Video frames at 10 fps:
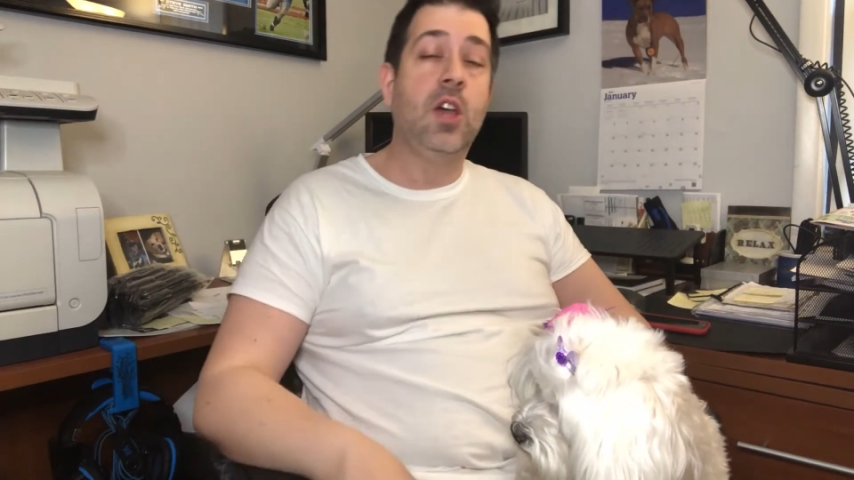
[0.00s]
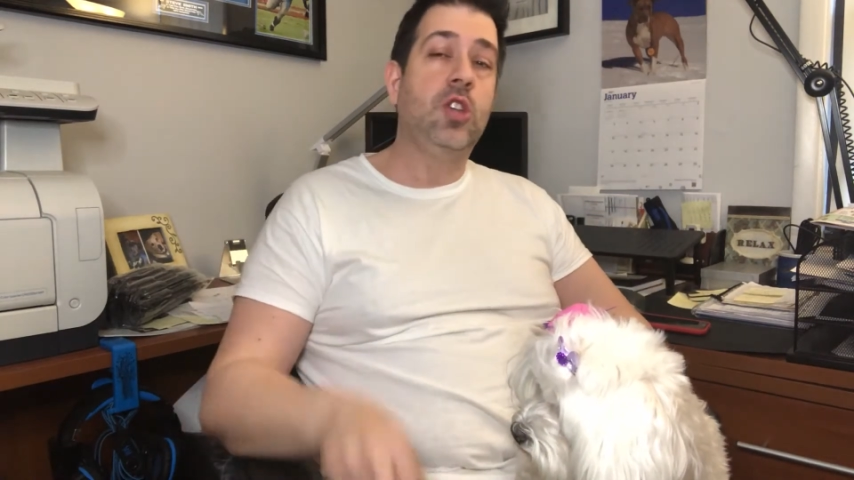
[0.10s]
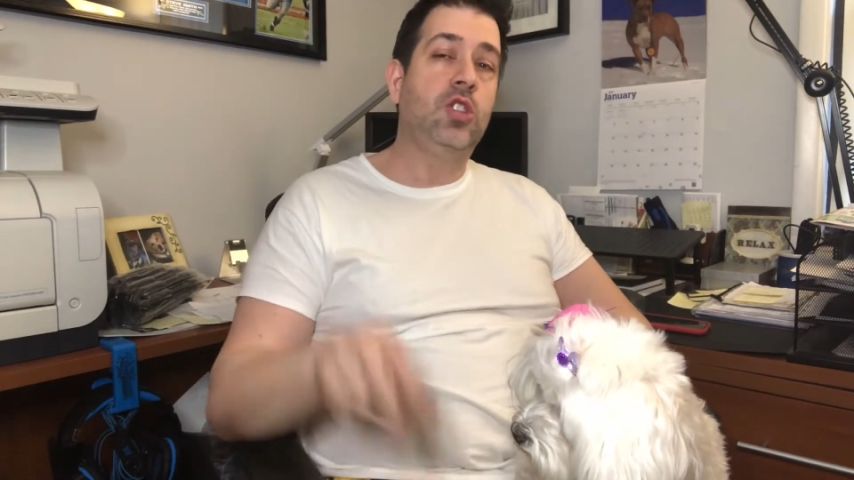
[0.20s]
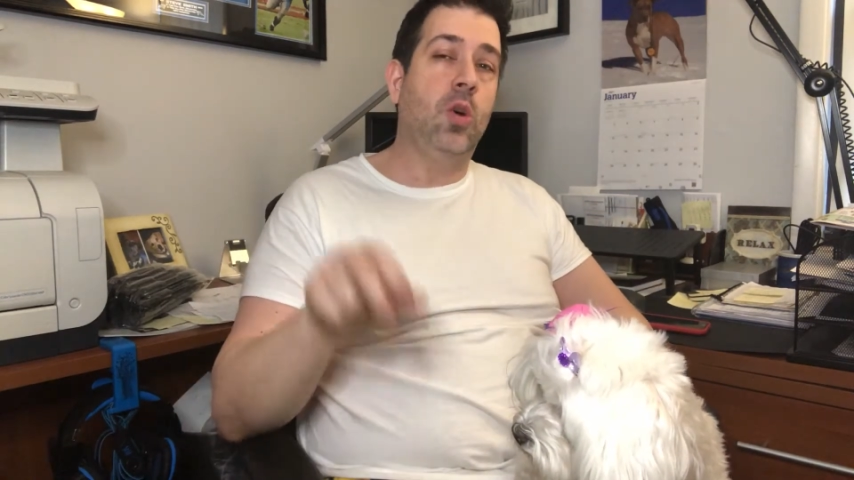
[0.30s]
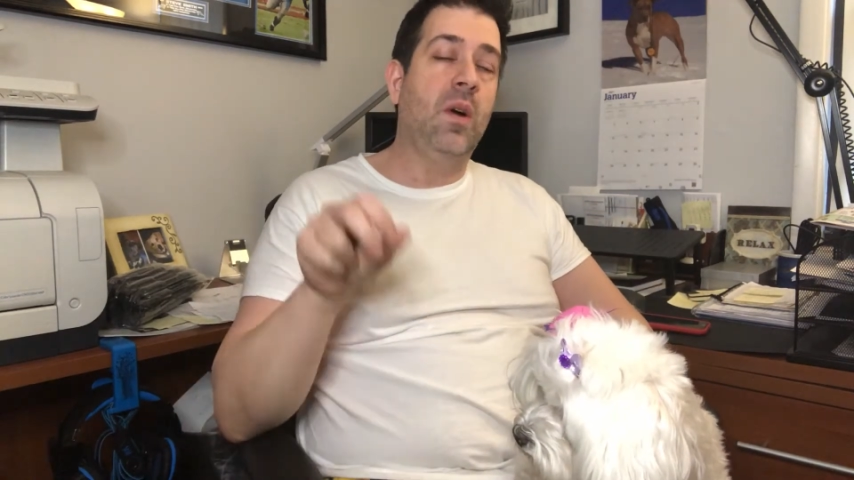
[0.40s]

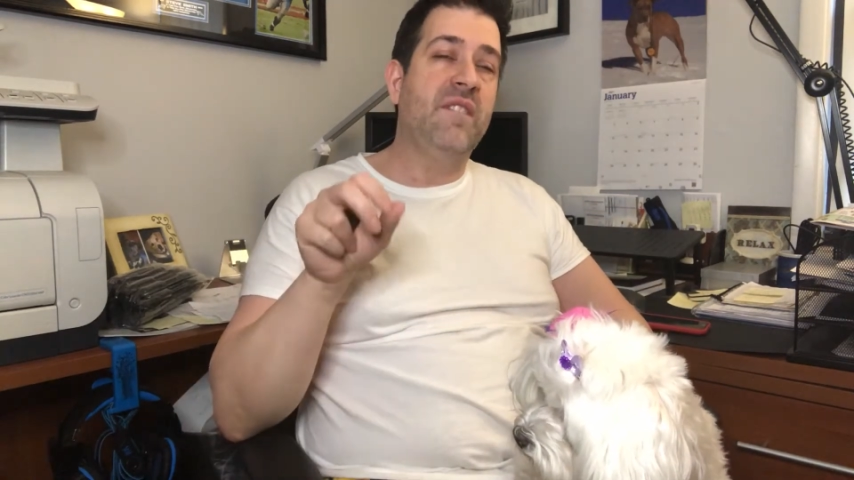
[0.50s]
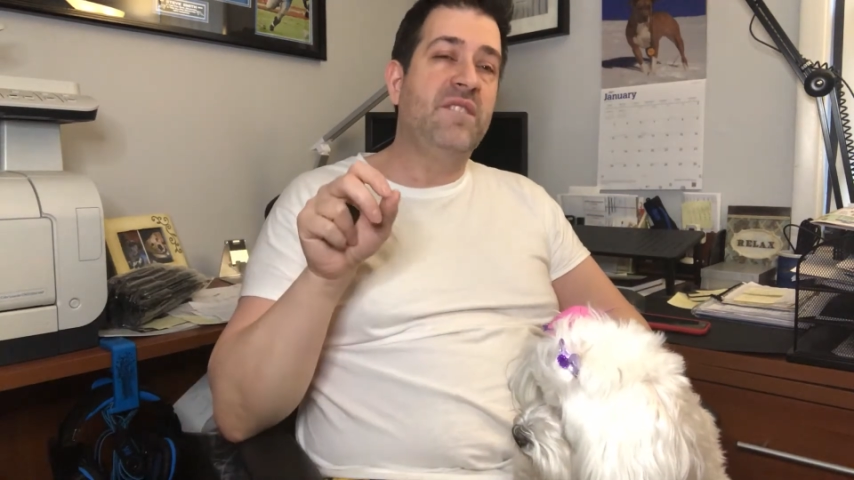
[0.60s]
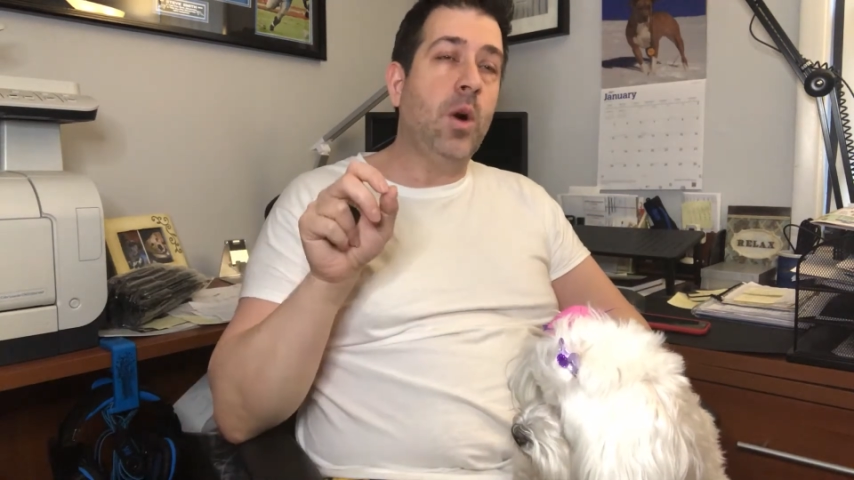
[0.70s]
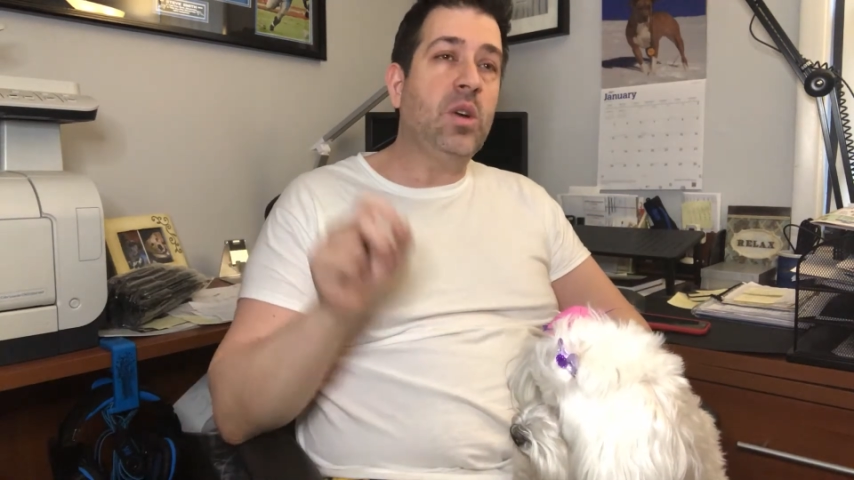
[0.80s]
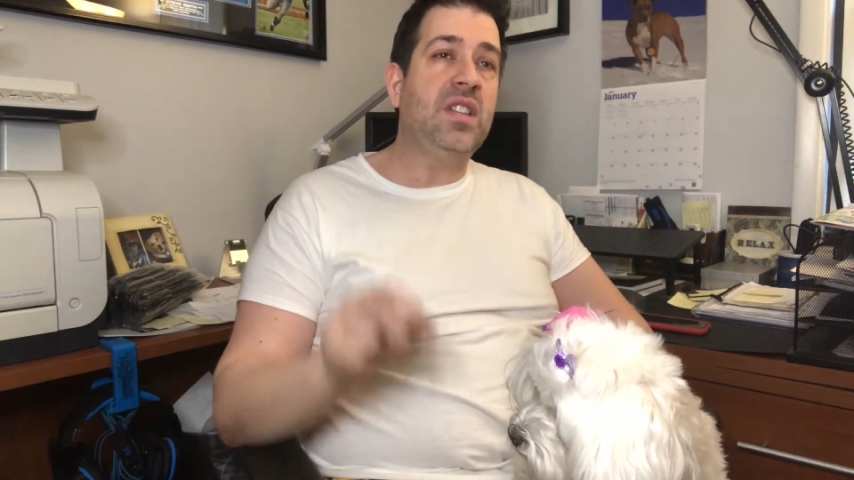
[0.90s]
So
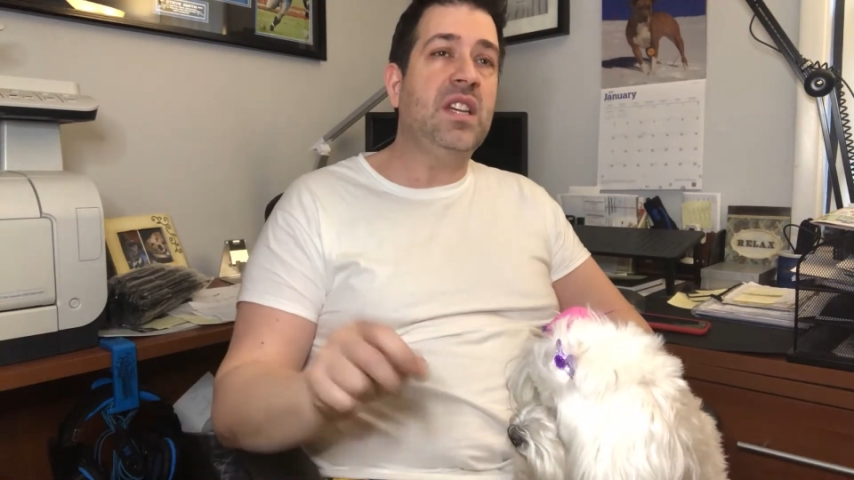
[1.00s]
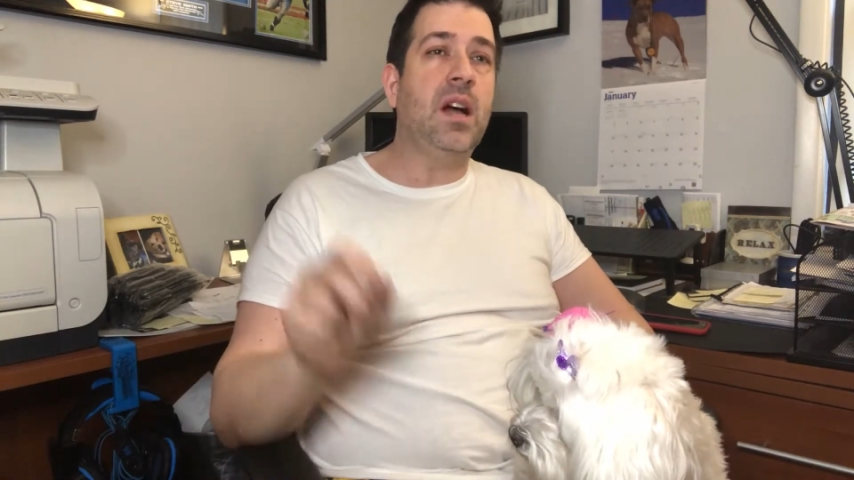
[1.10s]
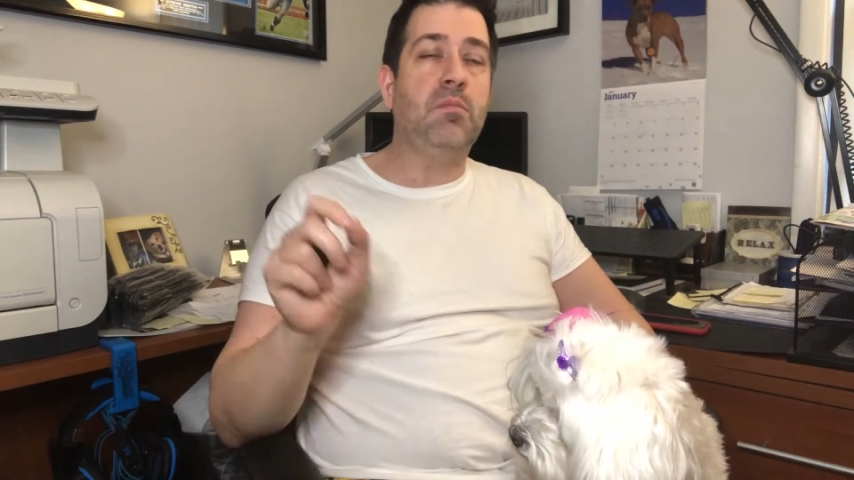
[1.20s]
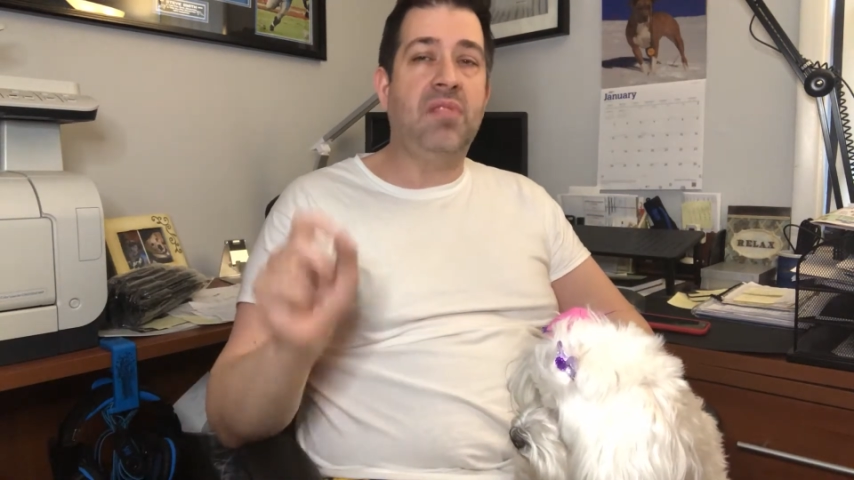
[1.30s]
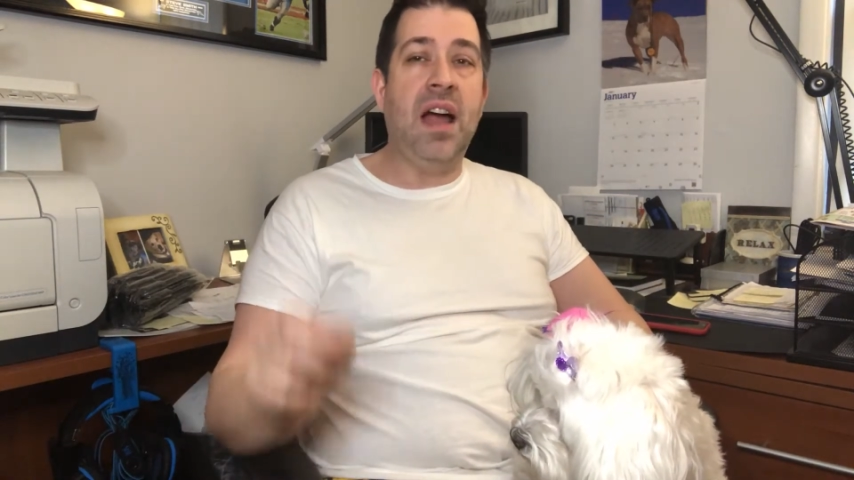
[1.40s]
focusing
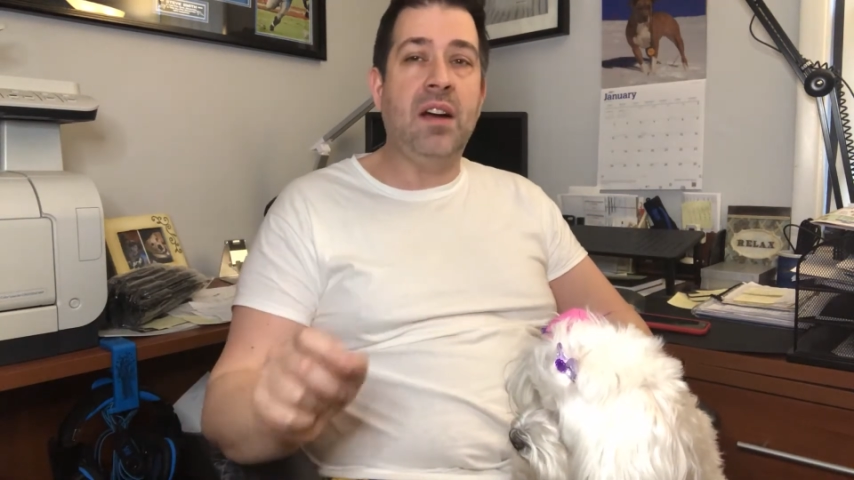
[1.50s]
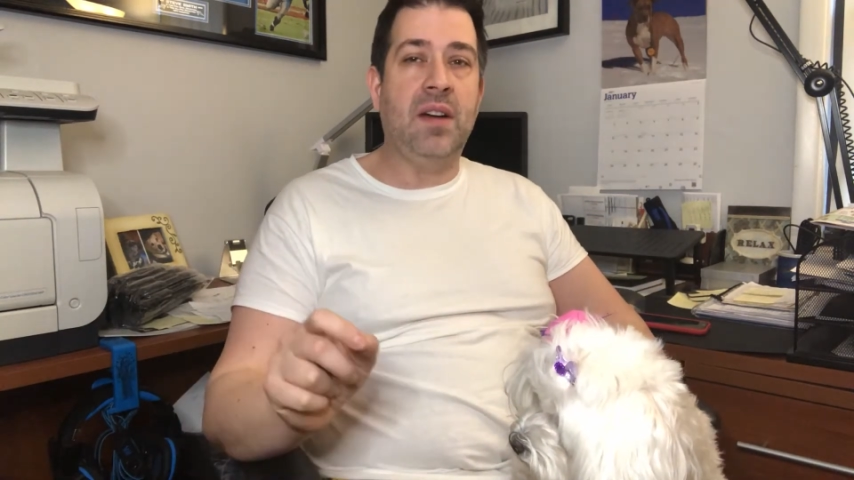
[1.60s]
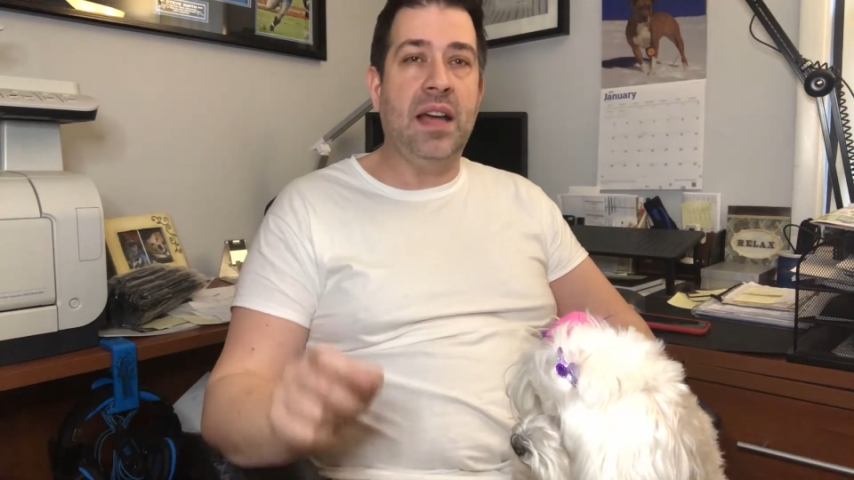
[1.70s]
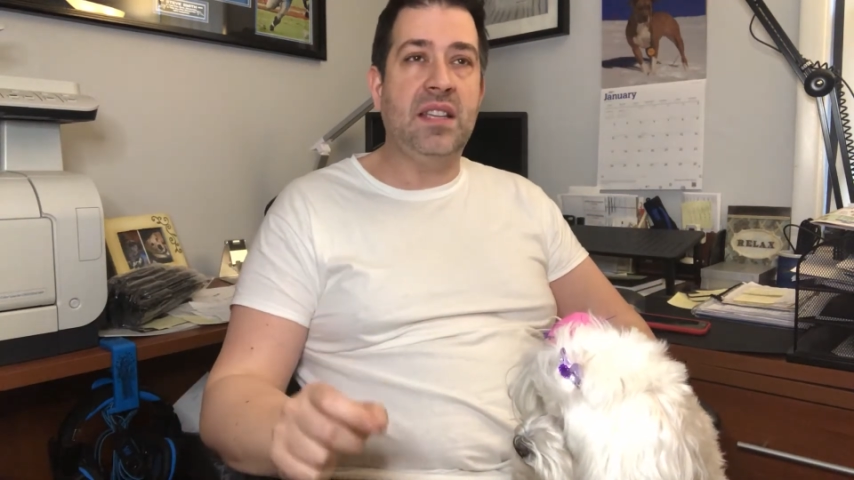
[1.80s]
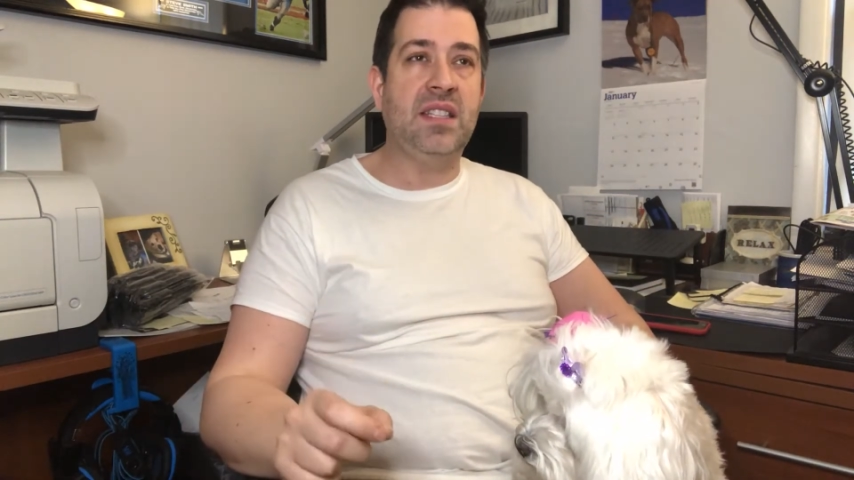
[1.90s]
on
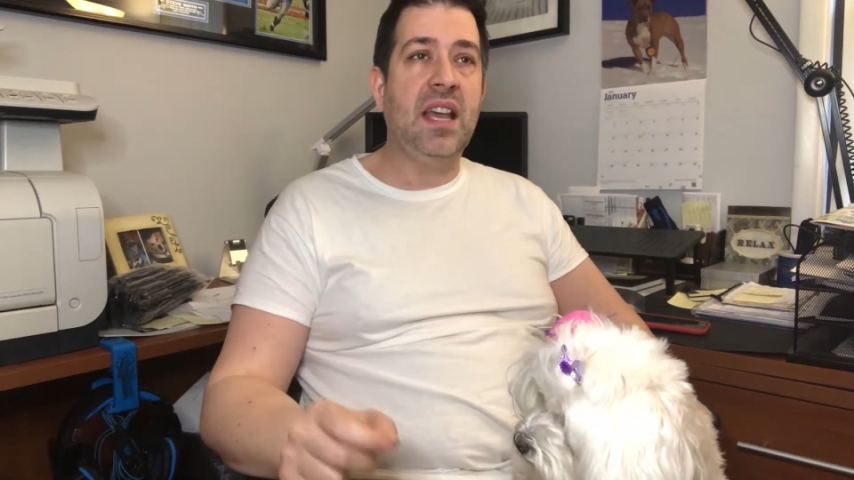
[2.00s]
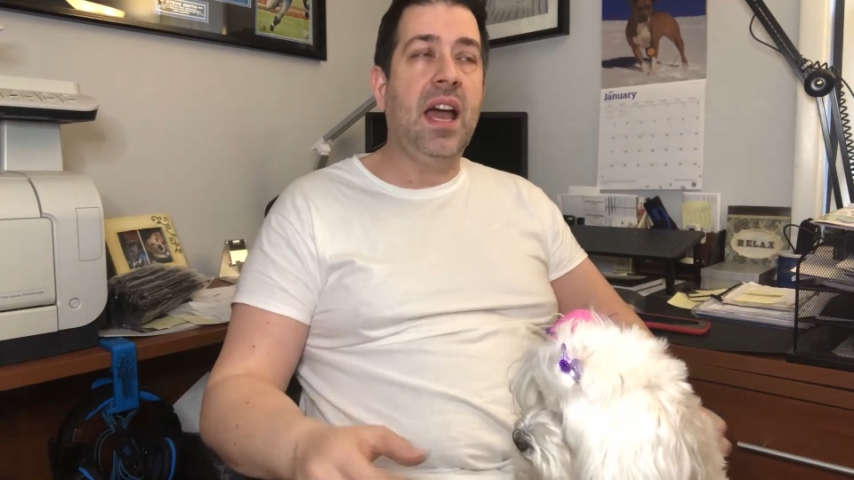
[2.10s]
progress